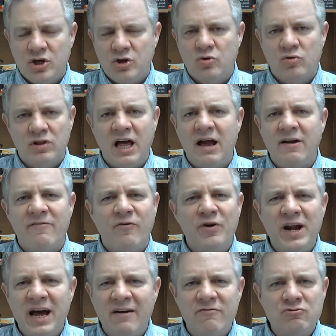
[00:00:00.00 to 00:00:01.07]
your life,
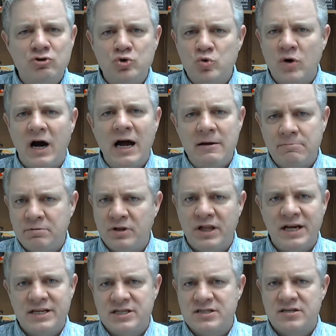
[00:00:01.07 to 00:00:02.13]
whatever dry
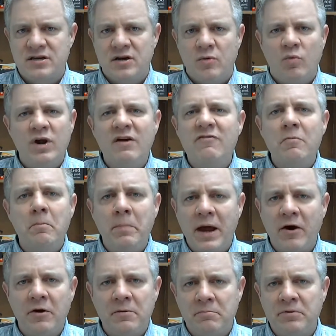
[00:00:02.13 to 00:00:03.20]
place, whatever
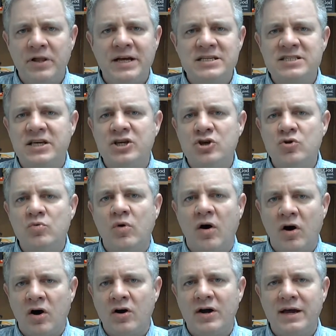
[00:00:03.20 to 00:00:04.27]
barren place that you
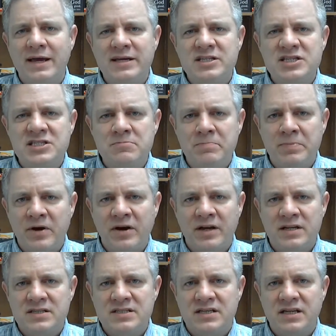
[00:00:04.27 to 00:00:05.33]
are
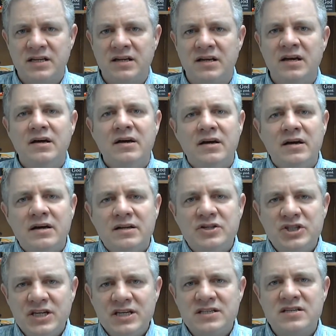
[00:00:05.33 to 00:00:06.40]
experiencing,
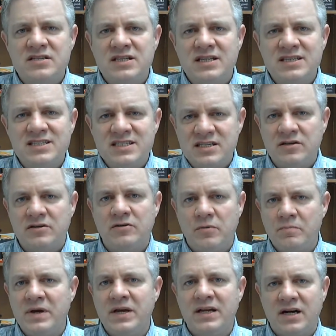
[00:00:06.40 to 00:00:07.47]
Jesus can still
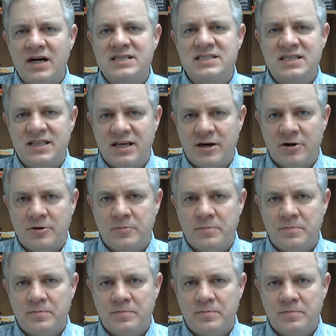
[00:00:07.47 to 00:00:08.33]
meet us there.